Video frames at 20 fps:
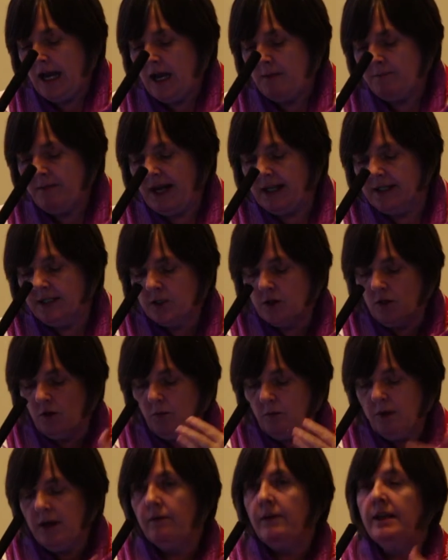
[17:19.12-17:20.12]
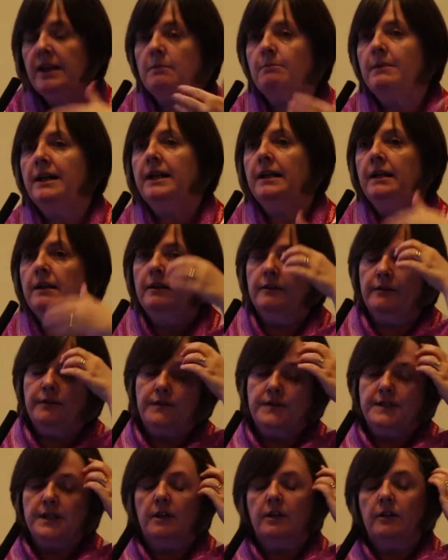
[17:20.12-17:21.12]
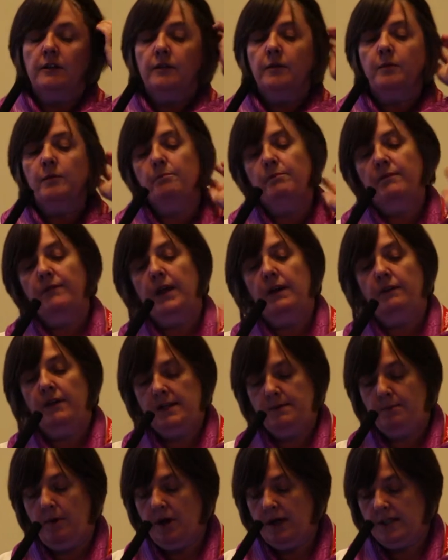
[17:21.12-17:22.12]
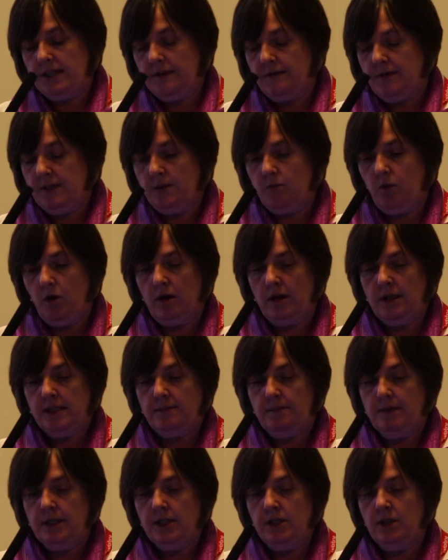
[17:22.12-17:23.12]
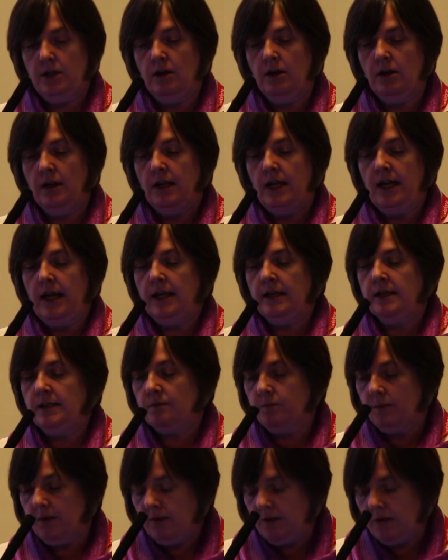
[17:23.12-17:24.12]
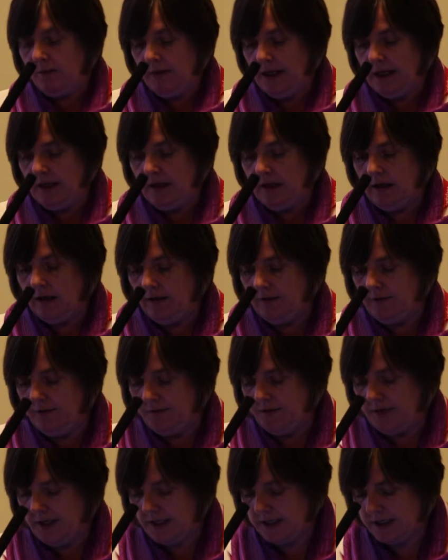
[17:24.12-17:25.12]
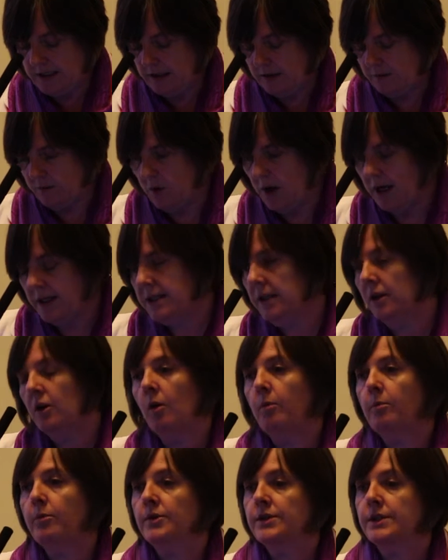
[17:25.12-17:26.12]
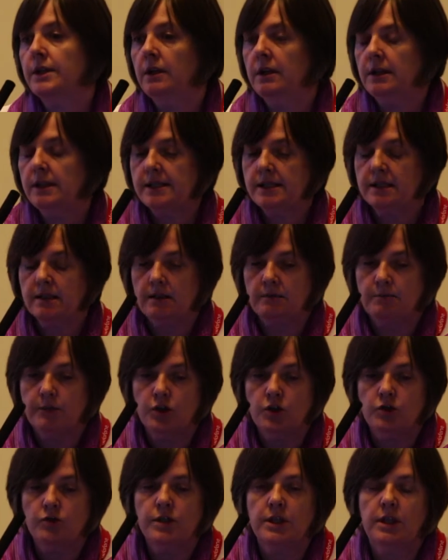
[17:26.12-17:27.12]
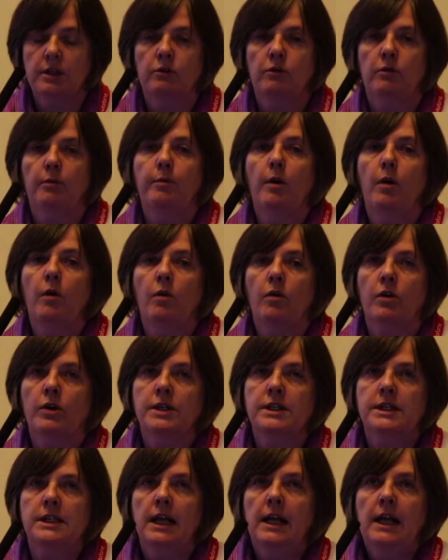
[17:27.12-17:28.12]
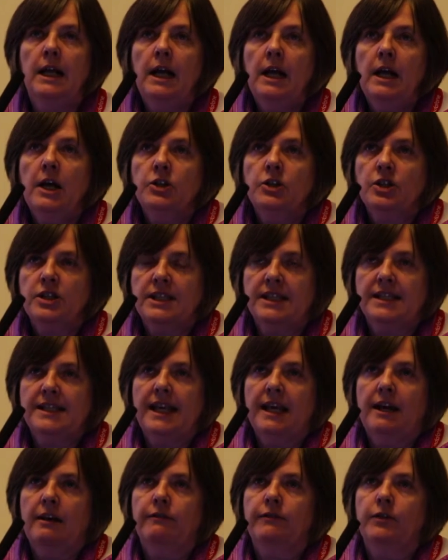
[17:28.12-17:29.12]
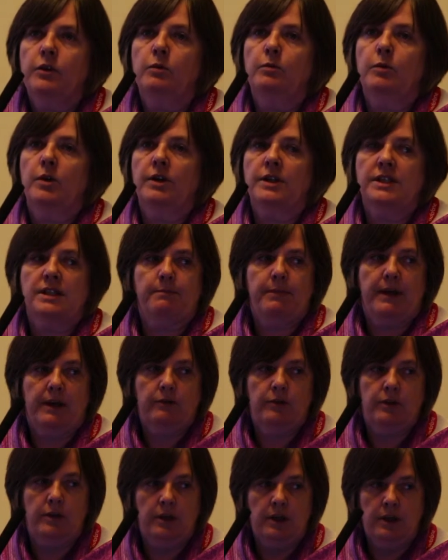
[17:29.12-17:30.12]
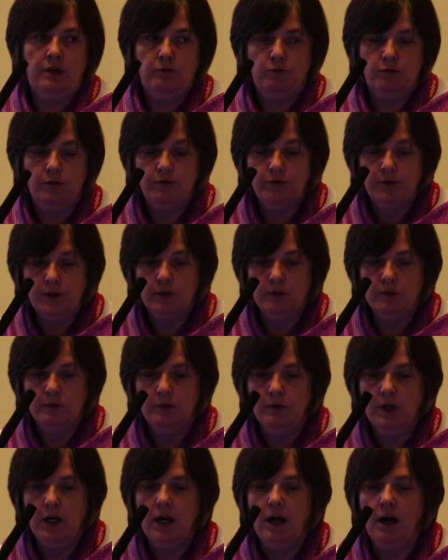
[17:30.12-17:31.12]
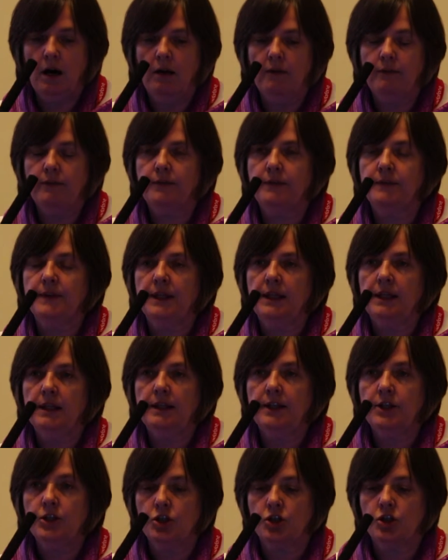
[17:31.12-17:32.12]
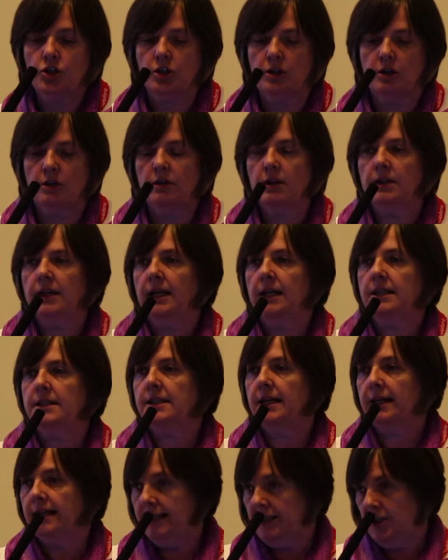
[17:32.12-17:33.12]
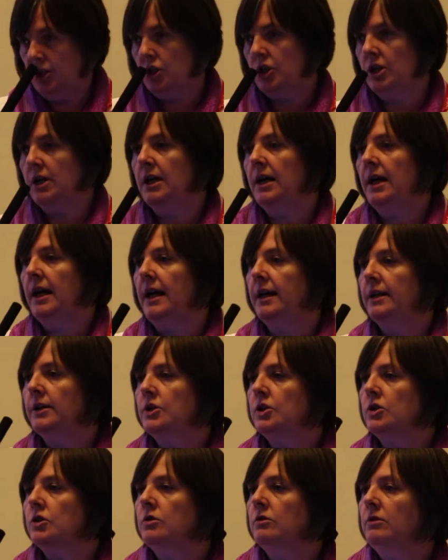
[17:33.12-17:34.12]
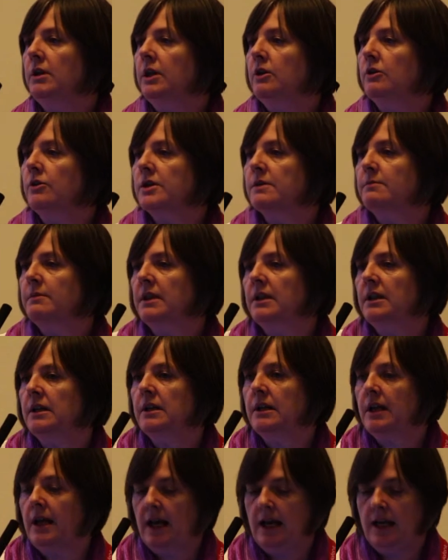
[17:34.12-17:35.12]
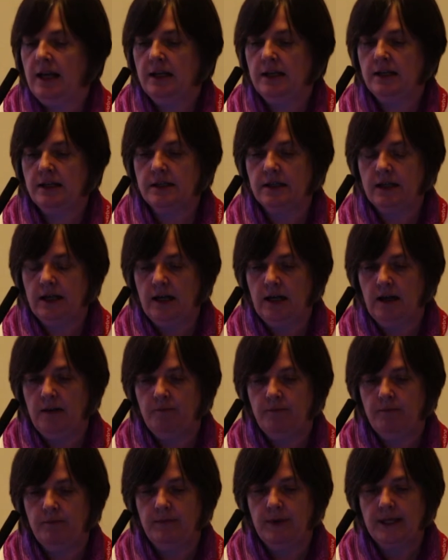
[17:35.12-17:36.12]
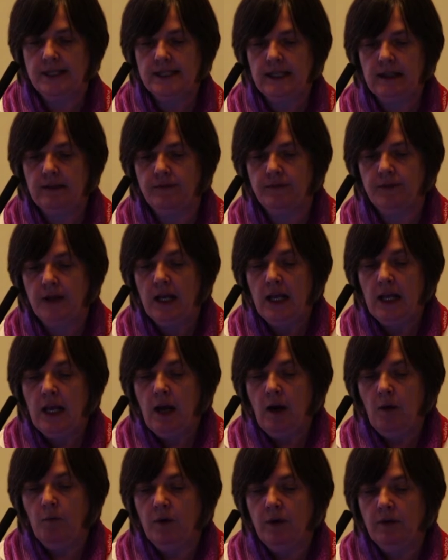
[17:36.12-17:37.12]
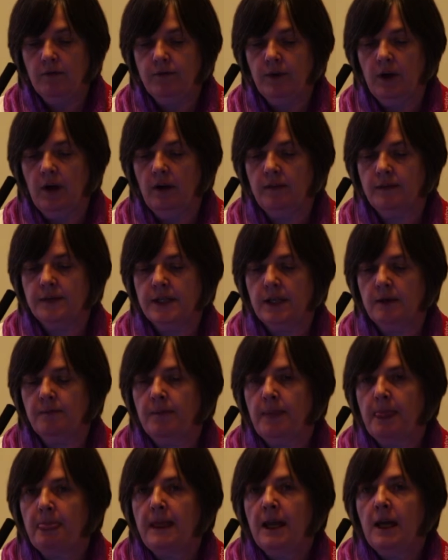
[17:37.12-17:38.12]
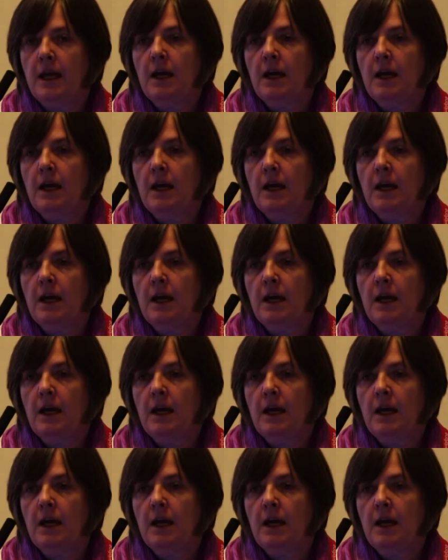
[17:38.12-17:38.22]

And so we're in the middle of sort of various parts of this work has been done, and we're in the middle of sort of writing up results and producing the reports. Just to say a few words about the review of the literature that Alicia and Tuuli Kuzminen and myself were involved in.